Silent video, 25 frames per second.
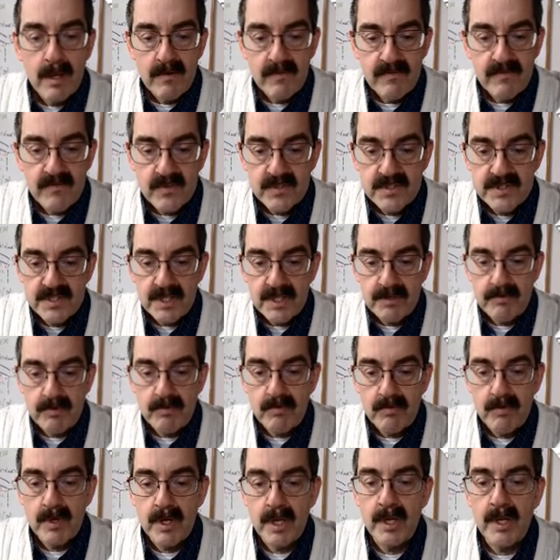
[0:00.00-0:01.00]
First thing we
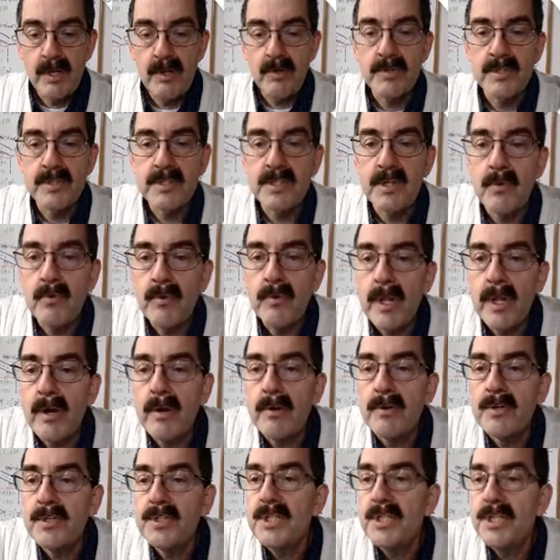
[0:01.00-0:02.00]
want to do is go get
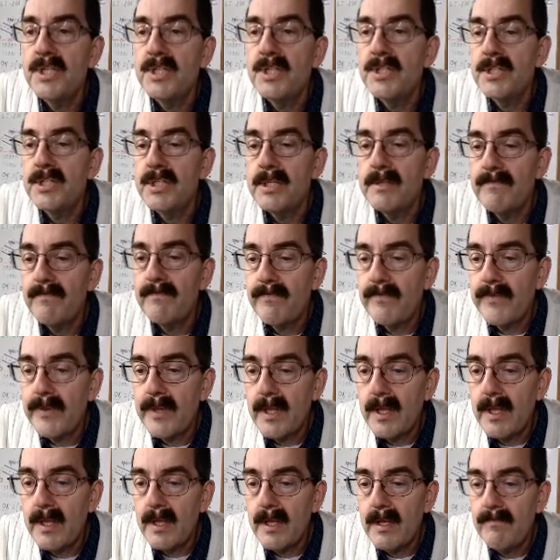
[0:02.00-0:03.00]
our cheat sheet.
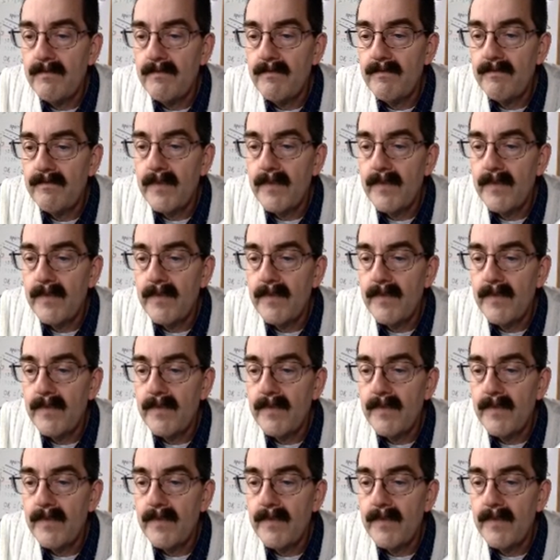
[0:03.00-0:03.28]
Okay,